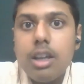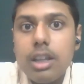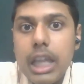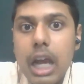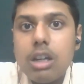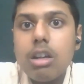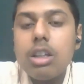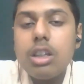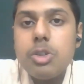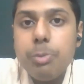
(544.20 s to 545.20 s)
that
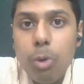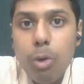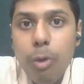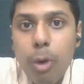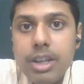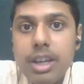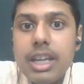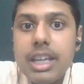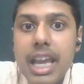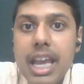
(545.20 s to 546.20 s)
the sporophyte
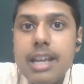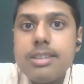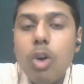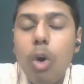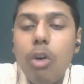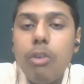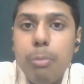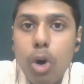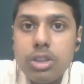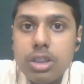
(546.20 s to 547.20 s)
in case of
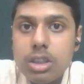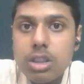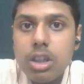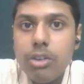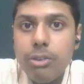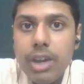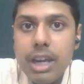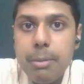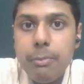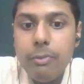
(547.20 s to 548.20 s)
mosses is
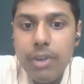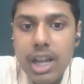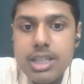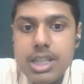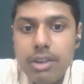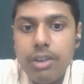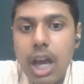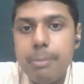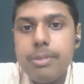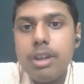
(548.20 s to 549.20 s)
very well
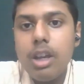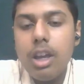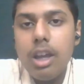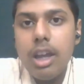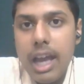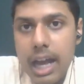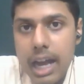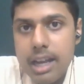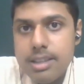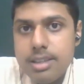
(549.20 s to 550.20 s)
developed
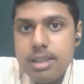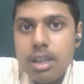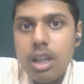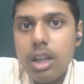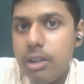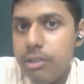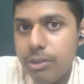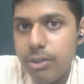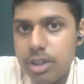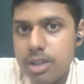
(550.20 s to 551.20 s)
as
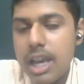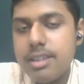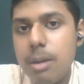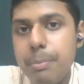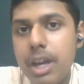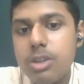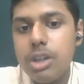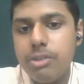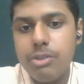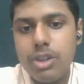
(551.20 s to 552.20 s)
liverworts as compared to
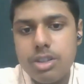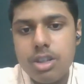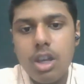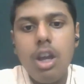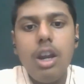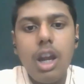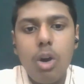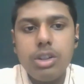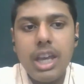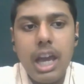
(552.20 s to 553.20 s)
liverworts.
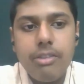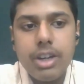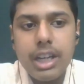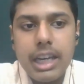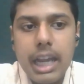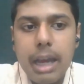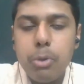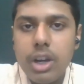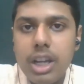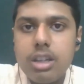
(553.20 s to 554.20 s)
Now they have an
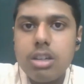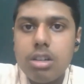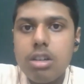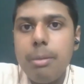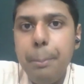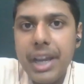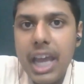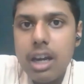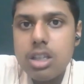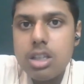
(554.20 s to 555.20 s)
elaborate
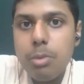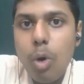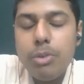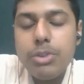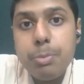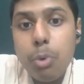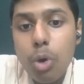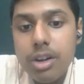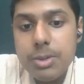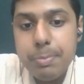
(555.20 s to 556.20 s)
mechanism of spore
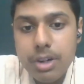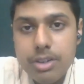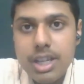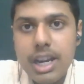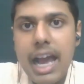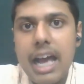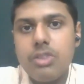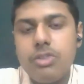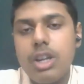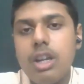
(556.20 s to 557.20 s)
dispersal as
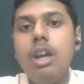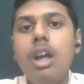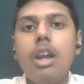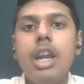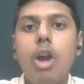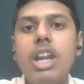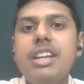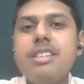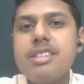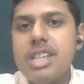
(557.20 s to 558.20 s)
well. Now let
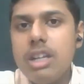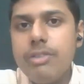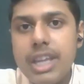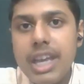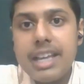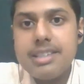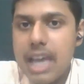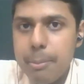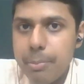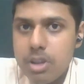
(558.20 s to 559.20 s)
us deal with the
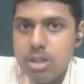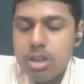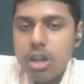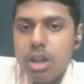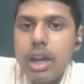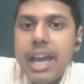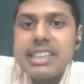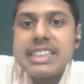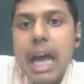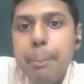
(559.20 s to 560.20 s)
examples. The
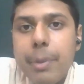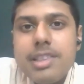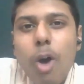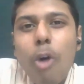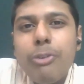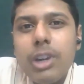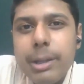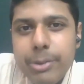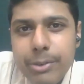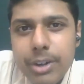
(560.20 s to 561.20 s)
examples of
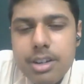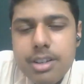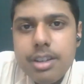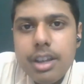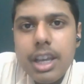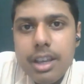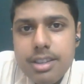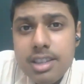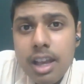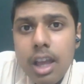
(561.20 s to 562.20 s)
liverworts is
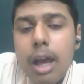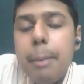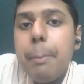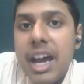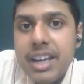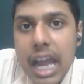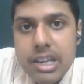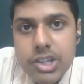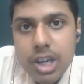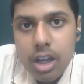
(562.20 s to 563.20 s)

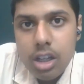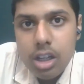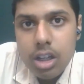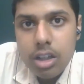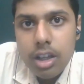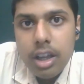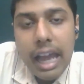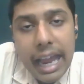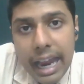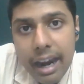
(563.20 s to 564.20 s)
Marchantia
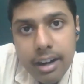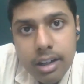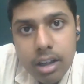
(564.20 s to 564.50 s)
and